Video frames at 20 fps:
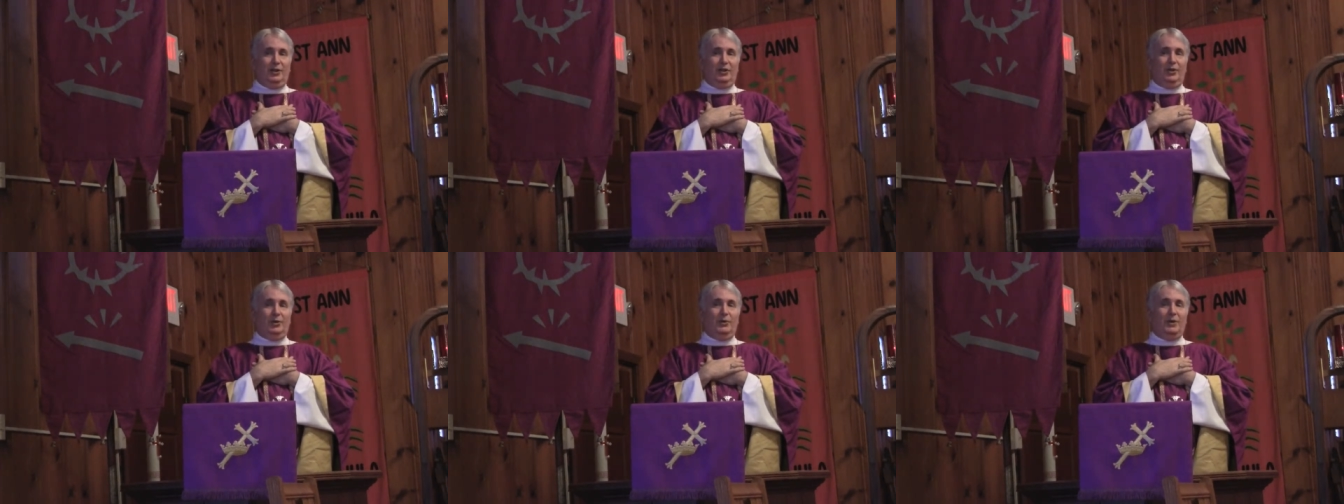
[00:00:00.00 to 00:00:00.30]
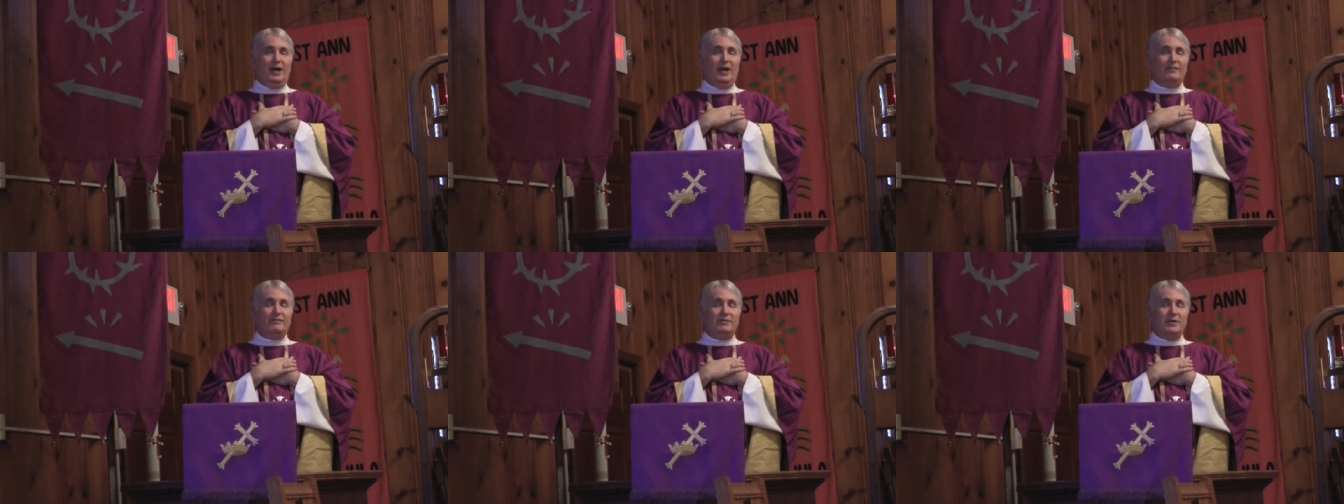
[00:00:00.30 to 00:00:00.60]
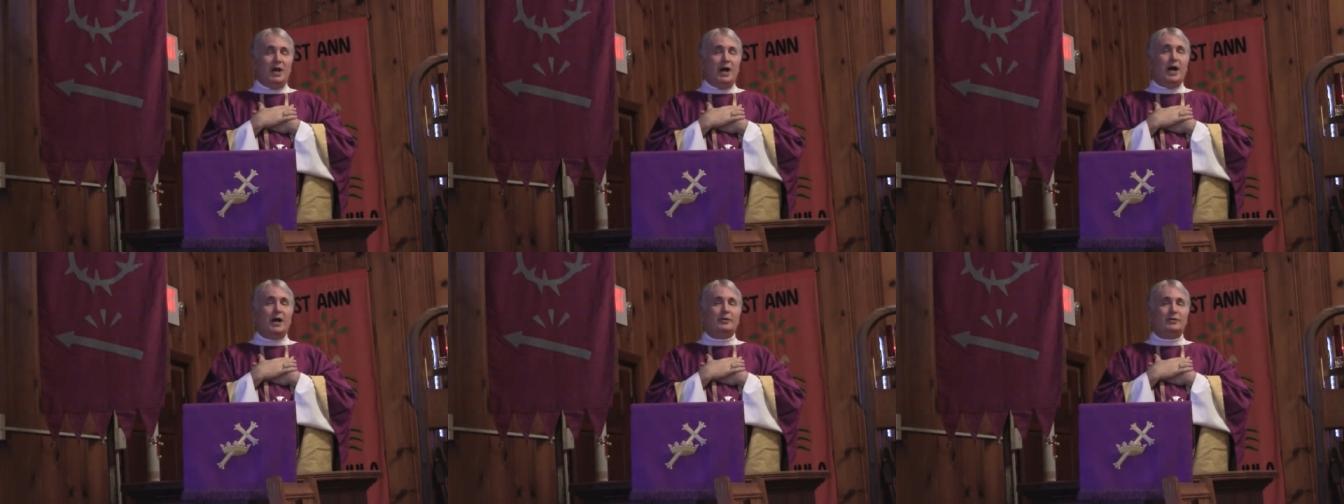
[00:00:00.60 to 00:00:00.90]
who have
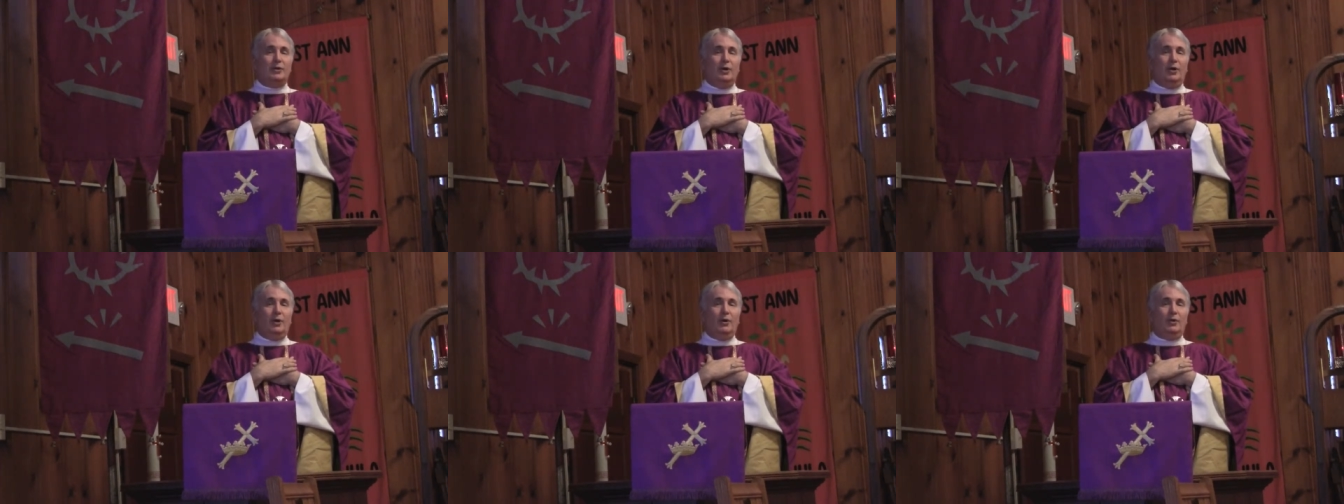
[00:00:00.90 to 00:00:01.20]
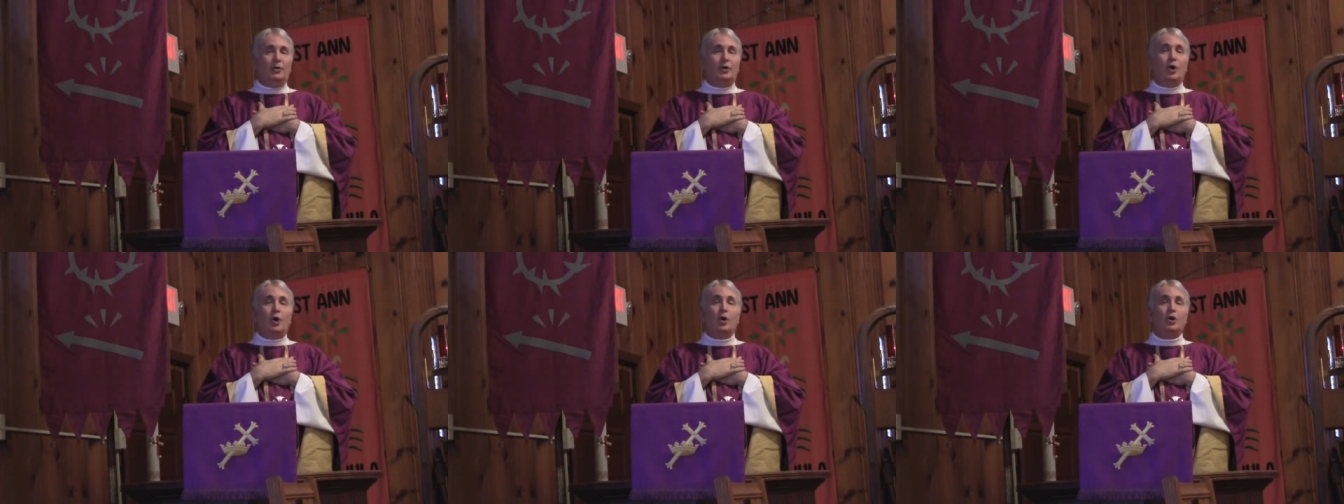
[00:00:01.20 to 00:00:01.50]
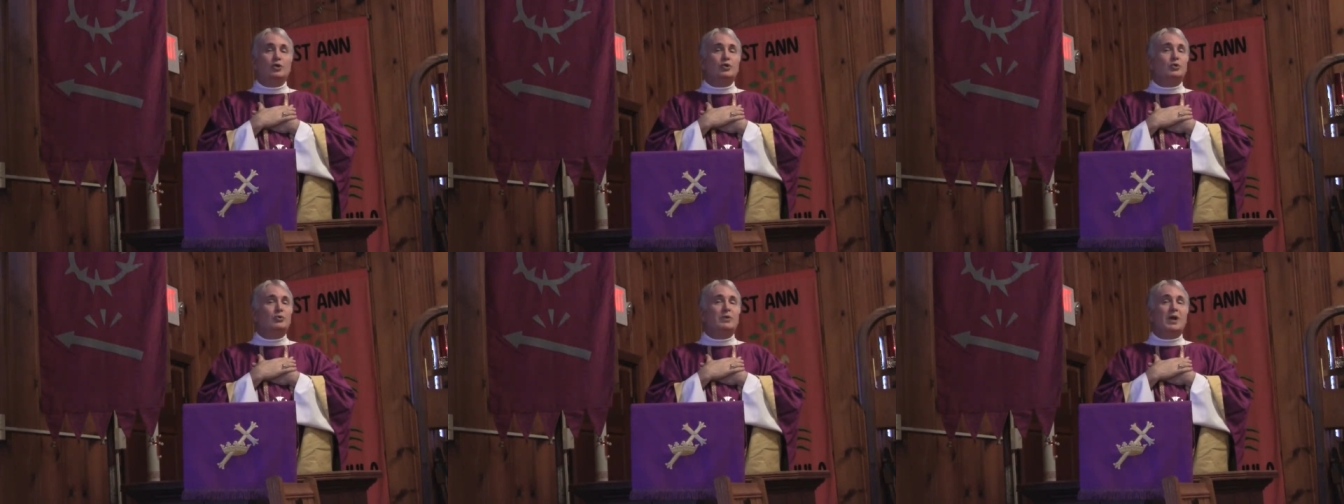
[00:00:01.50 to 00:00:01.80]
not known
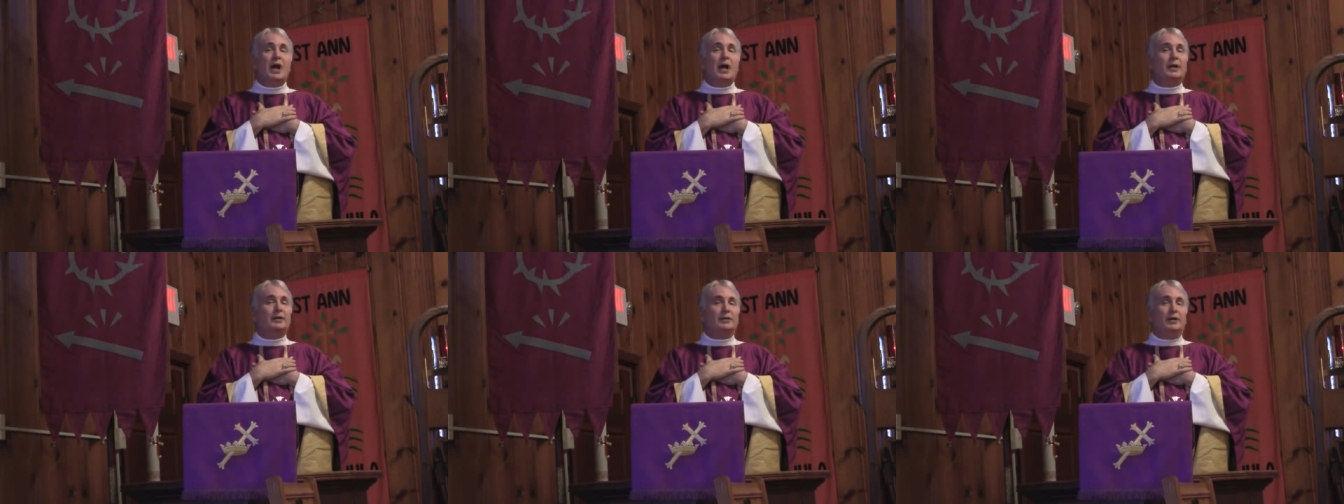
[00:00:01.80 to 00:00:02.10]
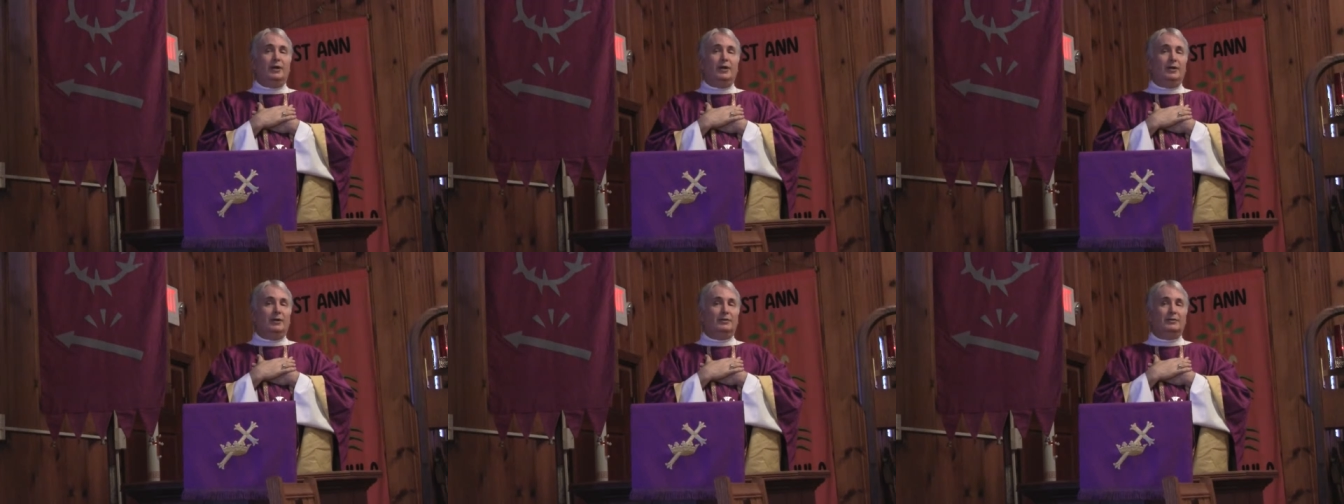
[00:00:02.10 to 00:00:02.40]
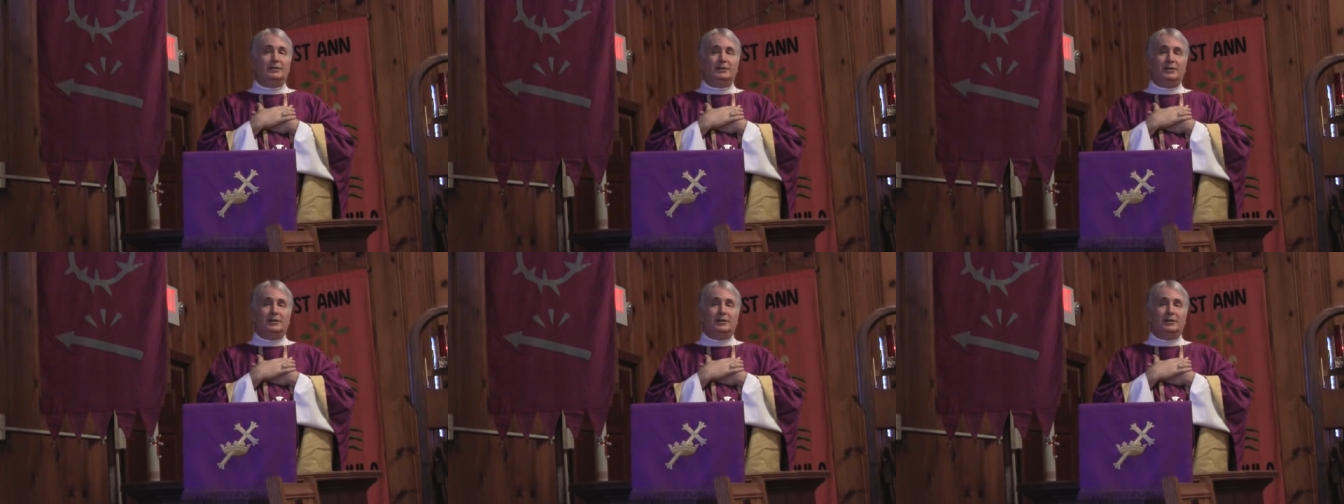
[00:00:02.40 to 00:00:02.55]
or do not know